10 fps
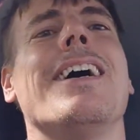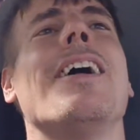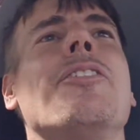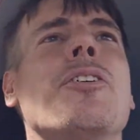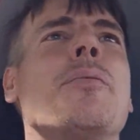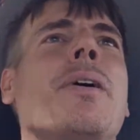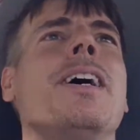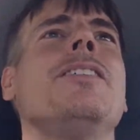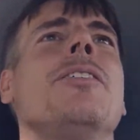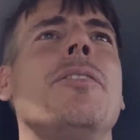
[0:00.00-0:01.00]
a turbo
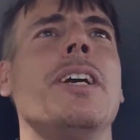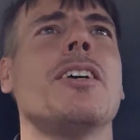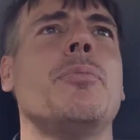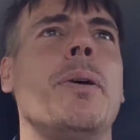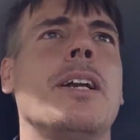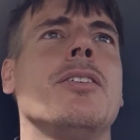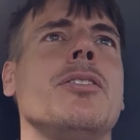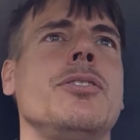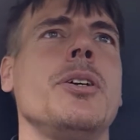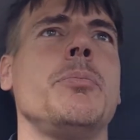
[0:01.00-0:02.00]
engine reacts better
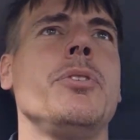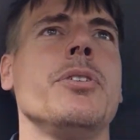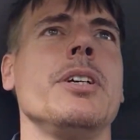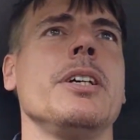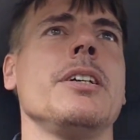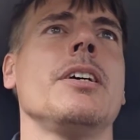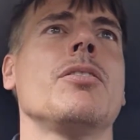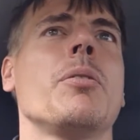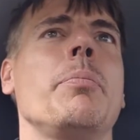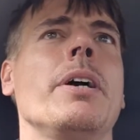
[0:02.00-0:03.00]
to chip tuning as
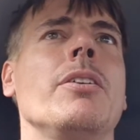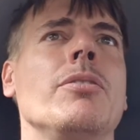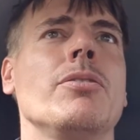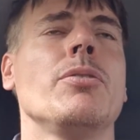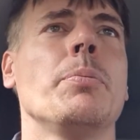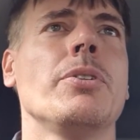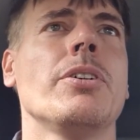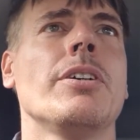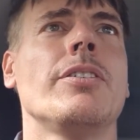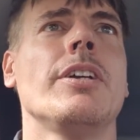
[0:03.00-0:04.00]
compared to a
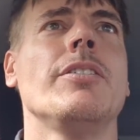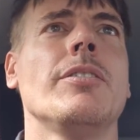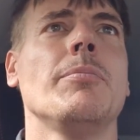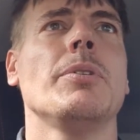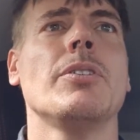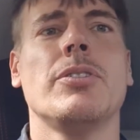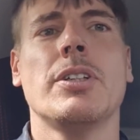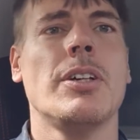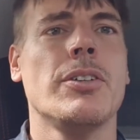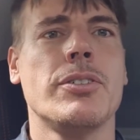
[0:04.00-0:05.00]
supercharged engine, because you
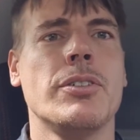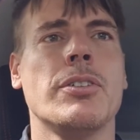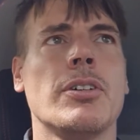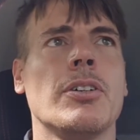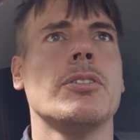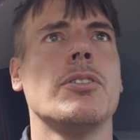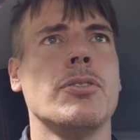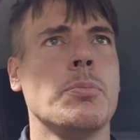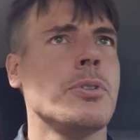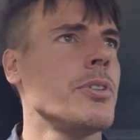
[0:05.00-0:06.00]
can also not alter the
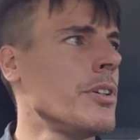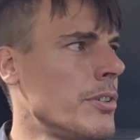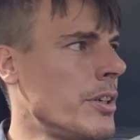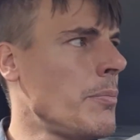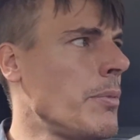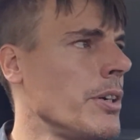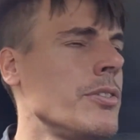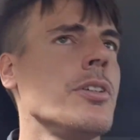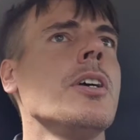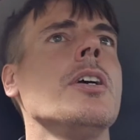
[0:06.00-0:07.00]
supercharge that much.